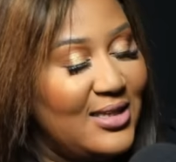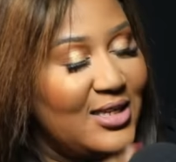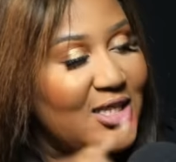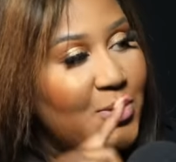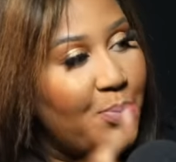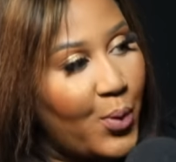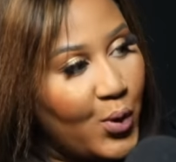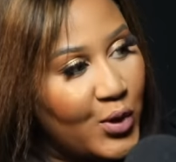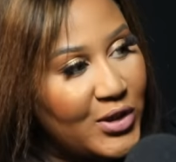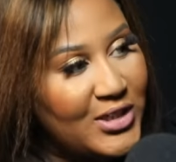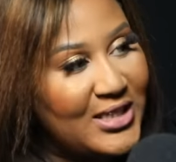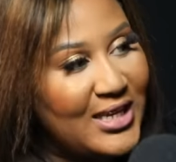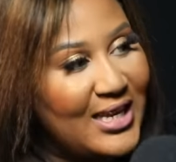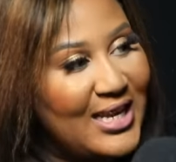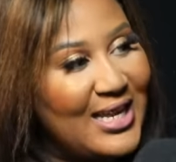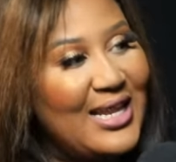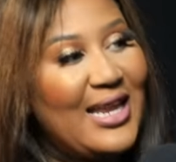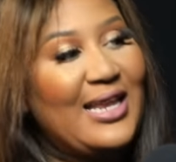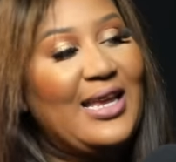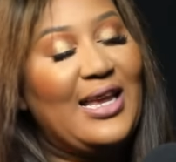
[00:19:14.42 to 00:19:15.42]
this body,
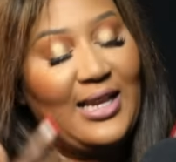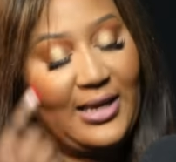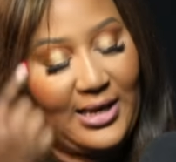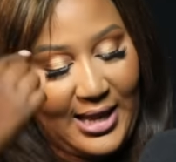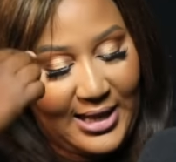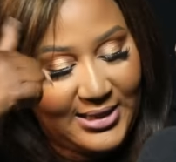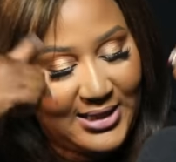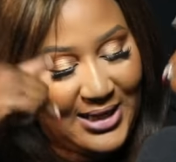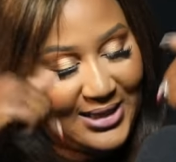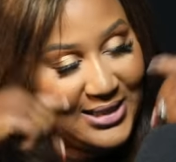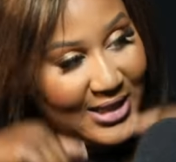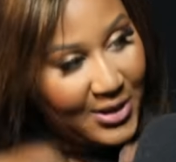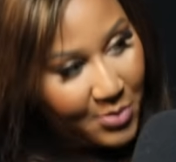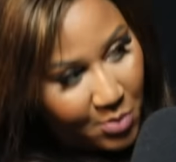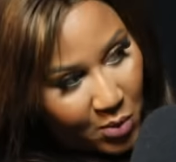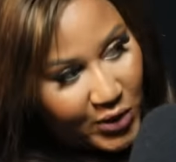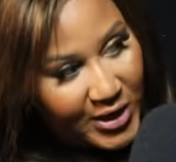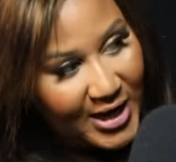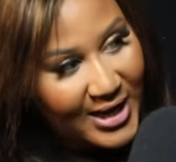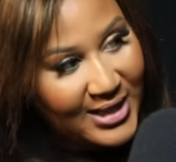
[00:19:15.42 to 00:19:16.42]
it has a
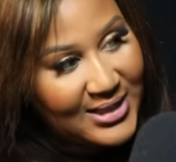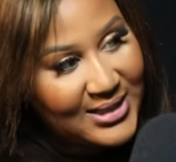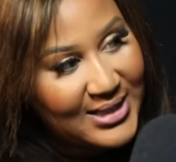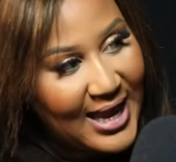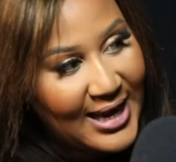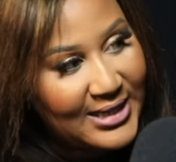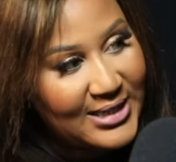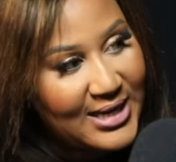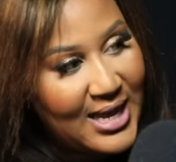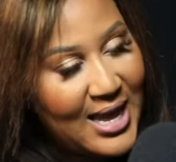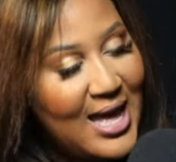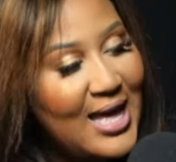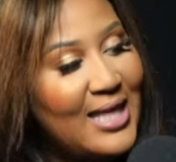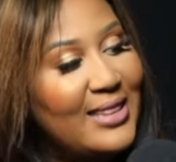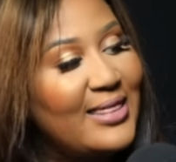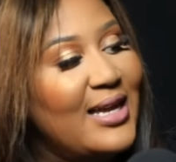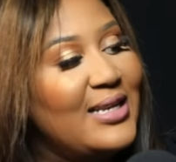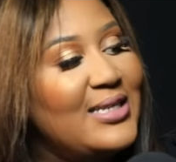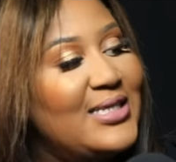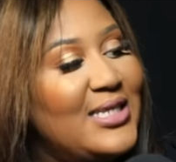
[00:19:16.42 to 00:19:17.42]
demon inside,
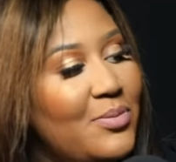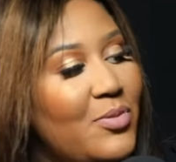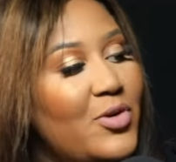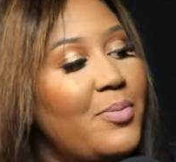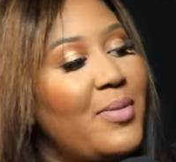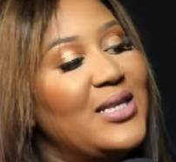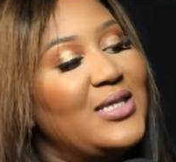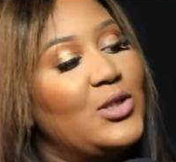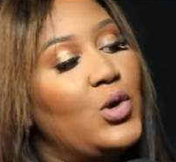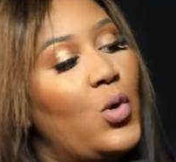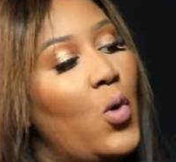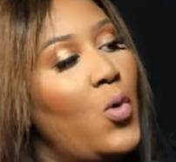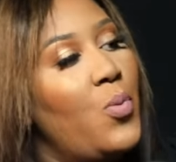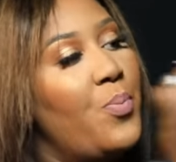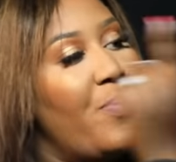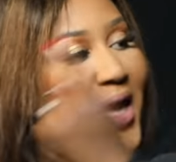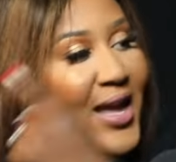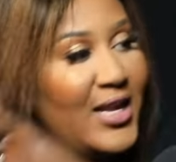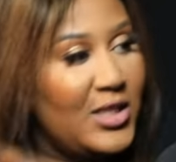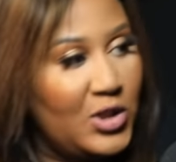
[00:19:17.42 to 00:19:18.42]
that demon must go
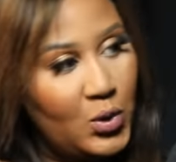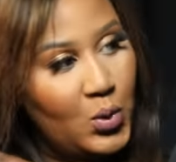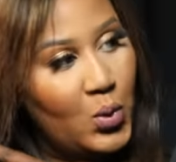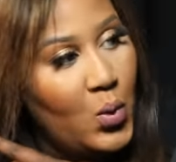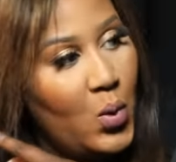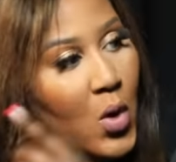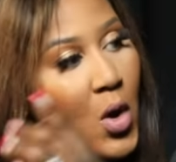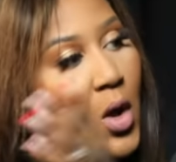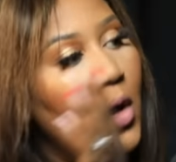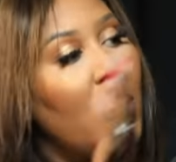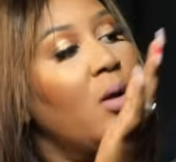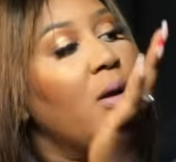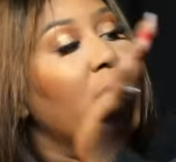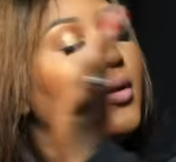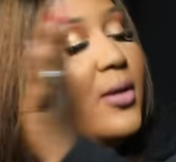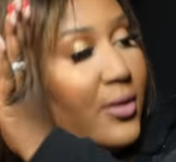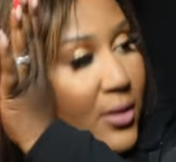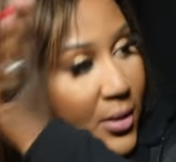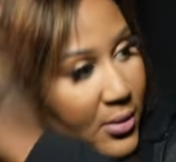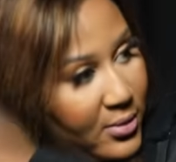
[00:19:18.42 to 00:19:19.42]
back to
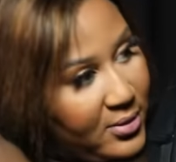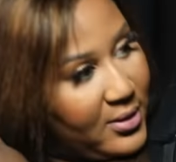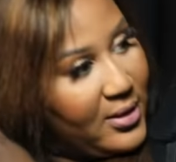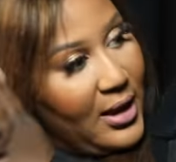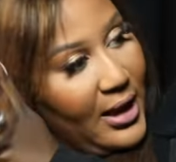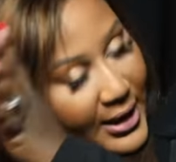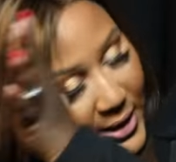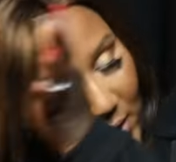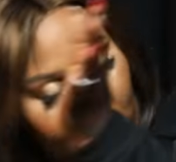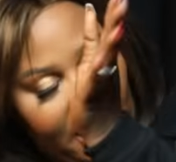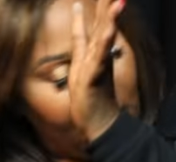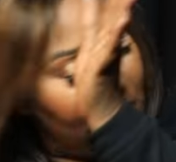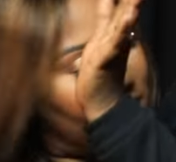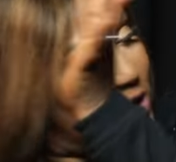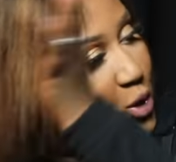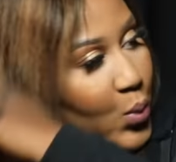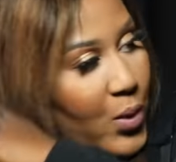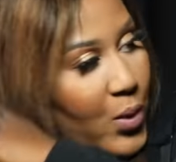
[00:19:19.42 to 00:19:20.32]
his